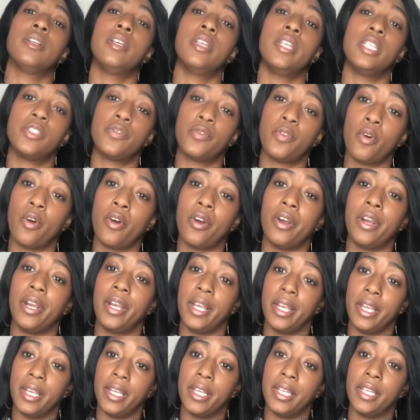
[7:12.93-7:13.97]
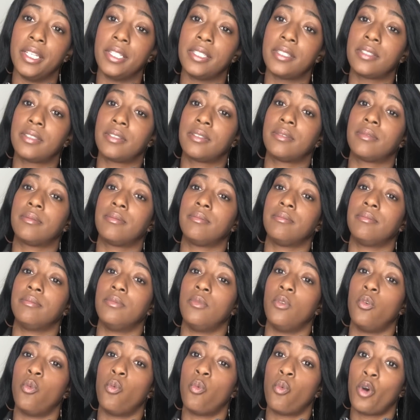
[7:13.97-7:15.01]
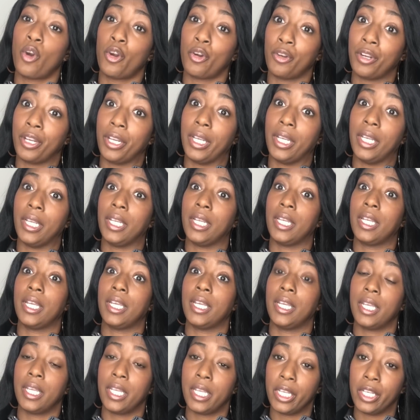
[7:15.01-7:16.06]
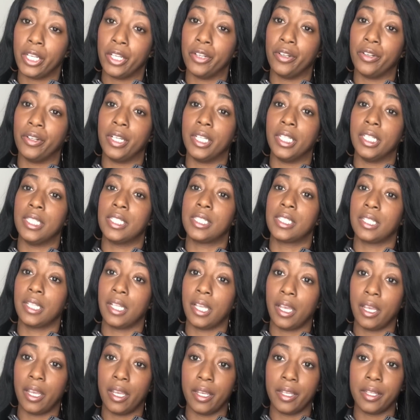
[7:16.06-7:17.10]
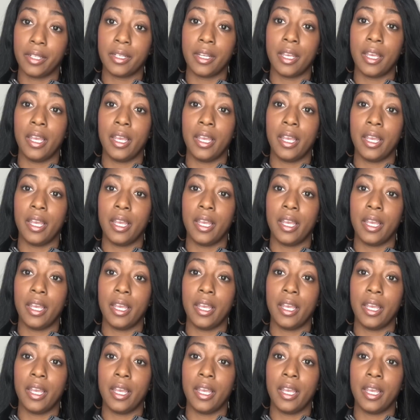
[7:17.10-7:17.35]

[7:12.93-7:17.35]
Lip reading: as far as working here in the salon.